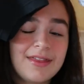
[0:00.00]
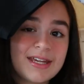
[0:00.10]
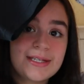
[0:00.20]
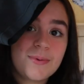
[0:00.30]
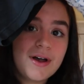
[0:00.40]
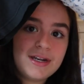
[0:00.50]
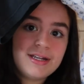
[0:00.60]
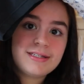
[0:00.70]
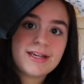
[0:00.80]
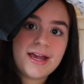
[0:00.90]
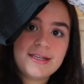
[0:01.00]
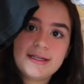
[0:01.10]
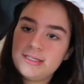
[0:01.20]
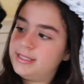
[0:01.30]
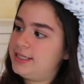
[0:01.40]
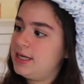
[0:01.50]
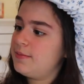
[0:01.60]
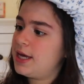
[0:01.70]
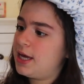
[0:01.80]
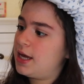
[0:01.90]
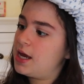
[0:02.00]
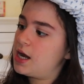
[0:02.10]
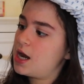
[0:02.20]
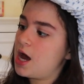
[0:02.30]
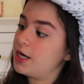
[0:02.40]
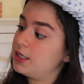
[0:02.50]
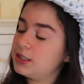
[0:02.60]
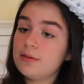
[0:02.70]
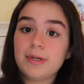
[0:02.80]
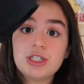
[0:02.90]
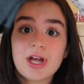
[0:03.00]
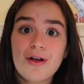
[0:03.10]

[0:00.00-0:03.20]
This one, it says Demon, Huntington Beach,